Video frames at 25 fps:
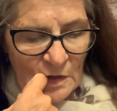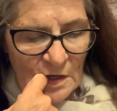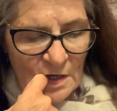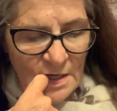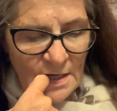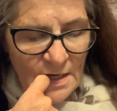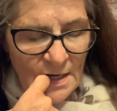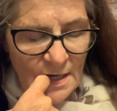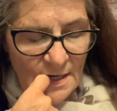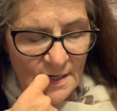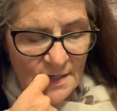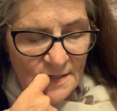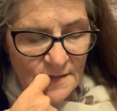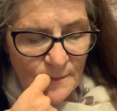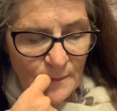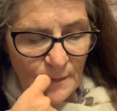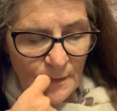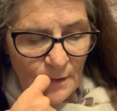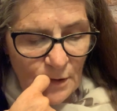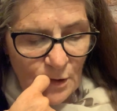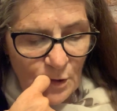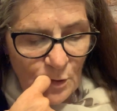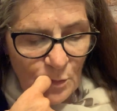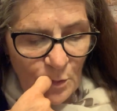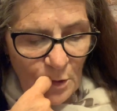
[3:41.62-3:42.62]
"Yes,
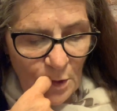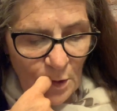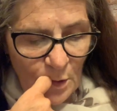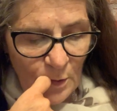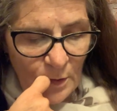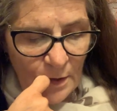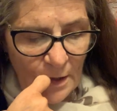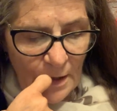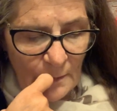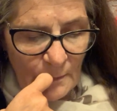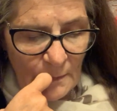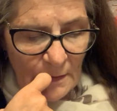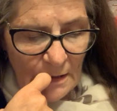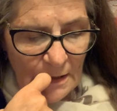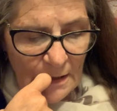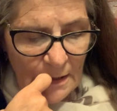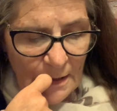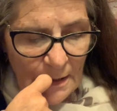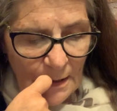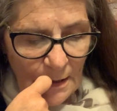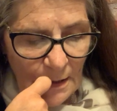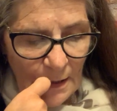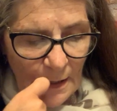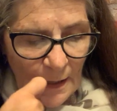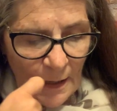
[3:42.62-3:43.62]
but you will come
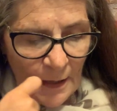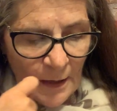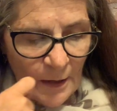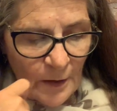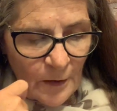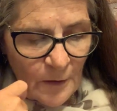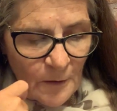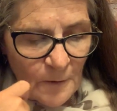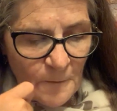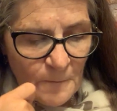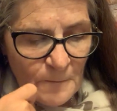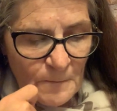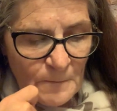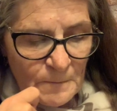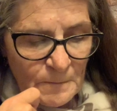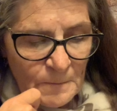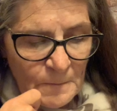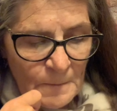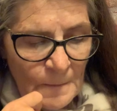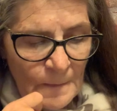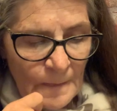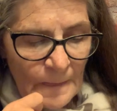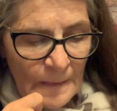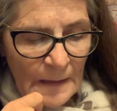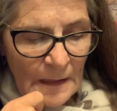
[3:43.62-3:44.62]
again, I hope,
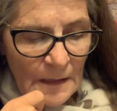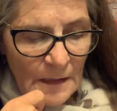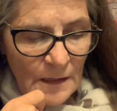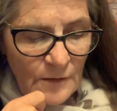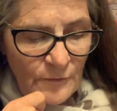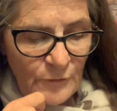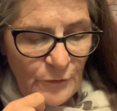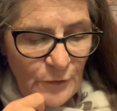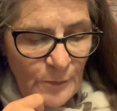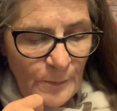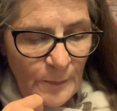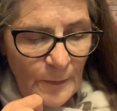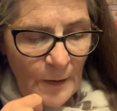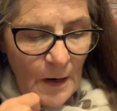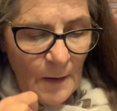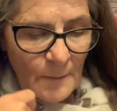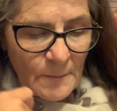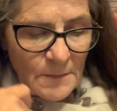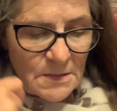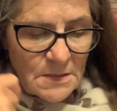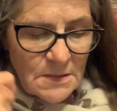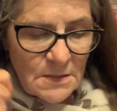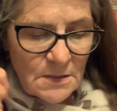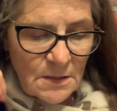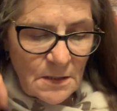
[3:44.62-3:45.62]
if you
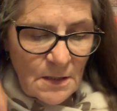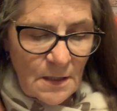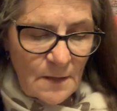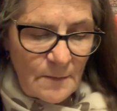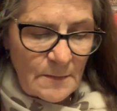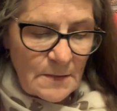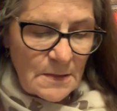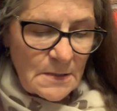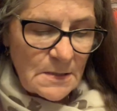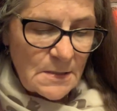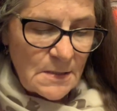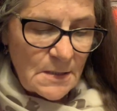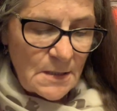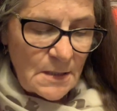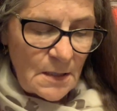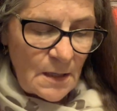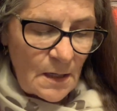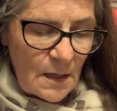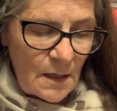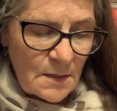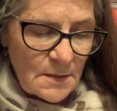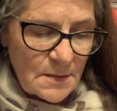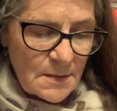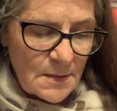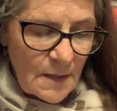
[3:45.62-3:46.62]
promise to come and see
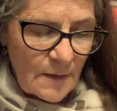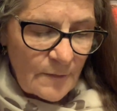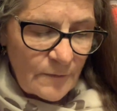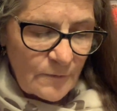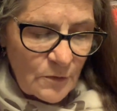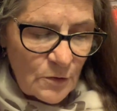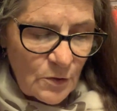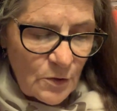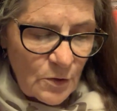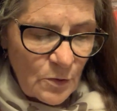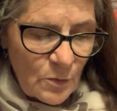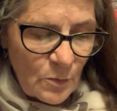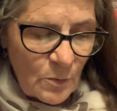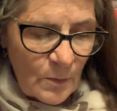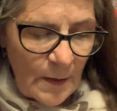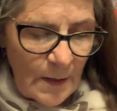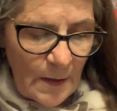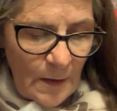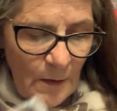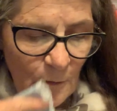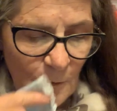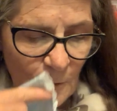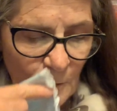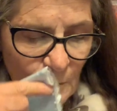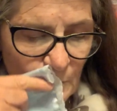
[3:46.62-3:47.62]
us after you're
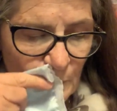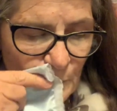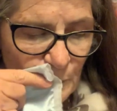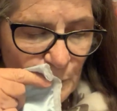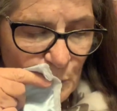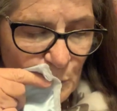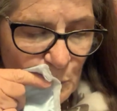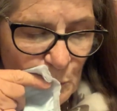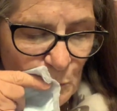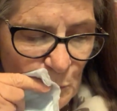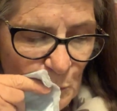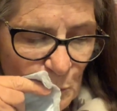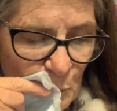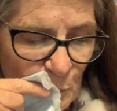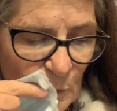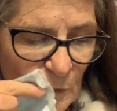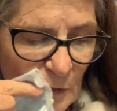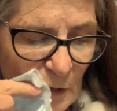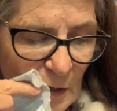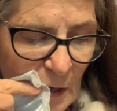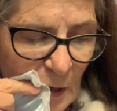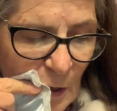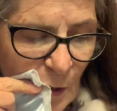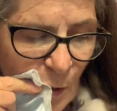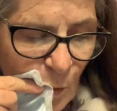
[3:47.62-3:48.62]
well."
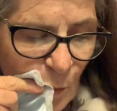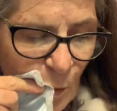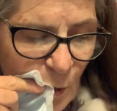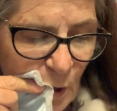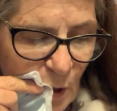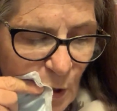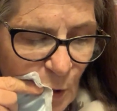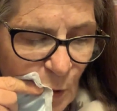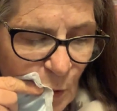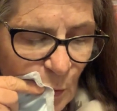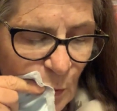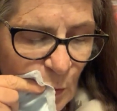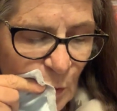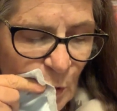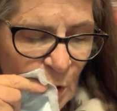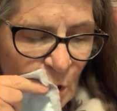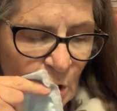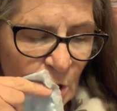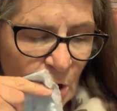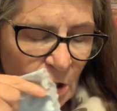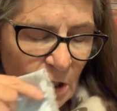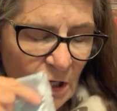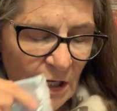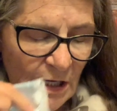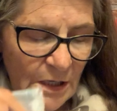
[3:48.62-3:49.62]
"I will.
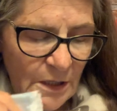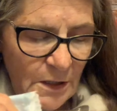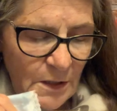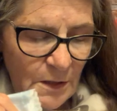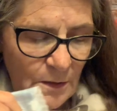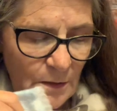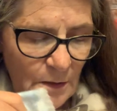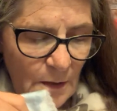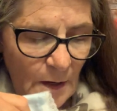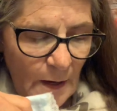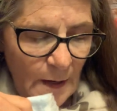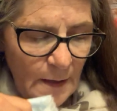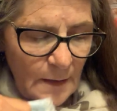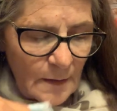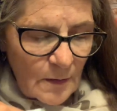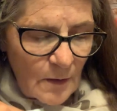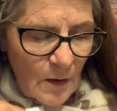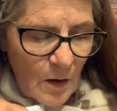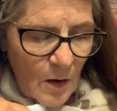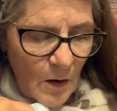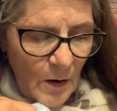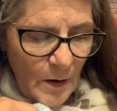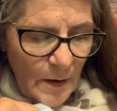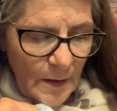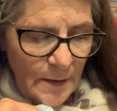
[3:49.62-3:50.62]
Good night,
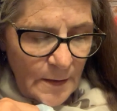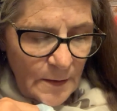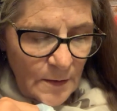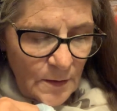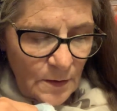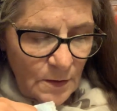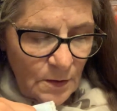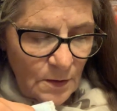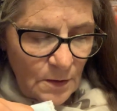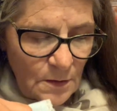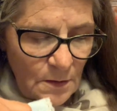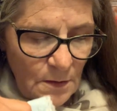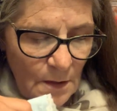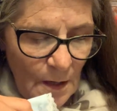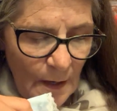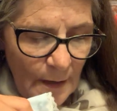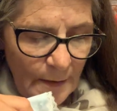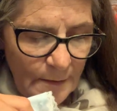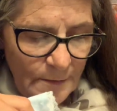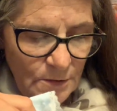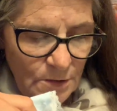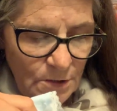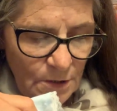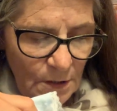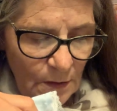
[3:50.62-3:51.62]
Laurie." "Good
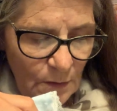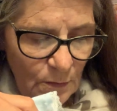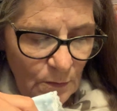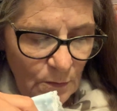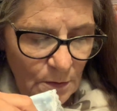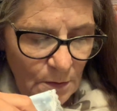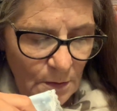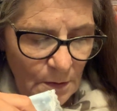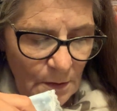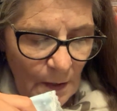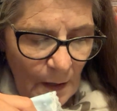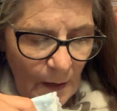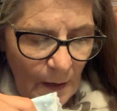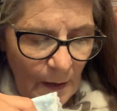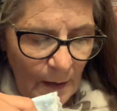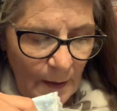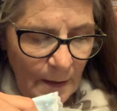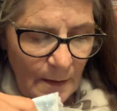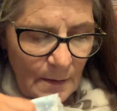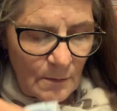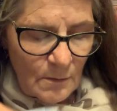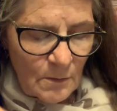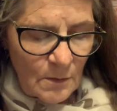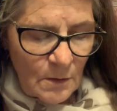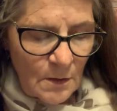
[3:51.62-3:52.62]
night, Joe." "Good
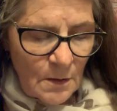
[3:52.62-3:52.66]
night."